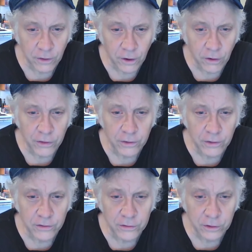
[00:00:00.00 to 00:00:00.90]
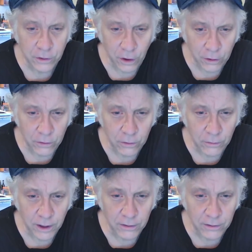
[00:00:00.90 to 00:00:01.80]
for all there is to
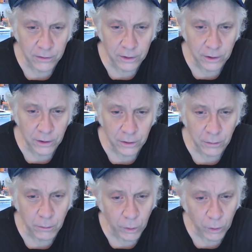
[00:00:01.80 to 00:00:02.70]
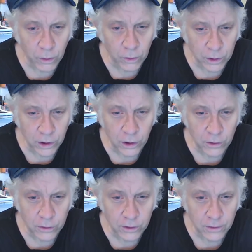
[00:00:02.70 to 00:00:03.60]
know about the moral
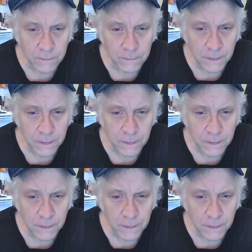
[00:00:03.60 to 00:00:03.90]
code